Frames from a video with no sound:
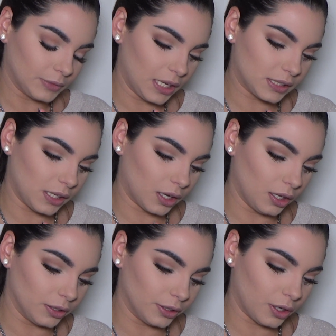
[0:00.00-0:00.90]
It's in the
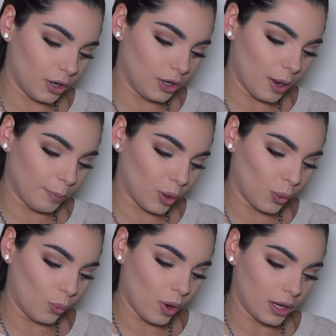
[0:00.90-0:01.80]
color
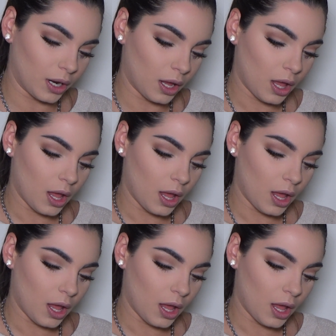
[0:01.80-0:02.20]
number 1,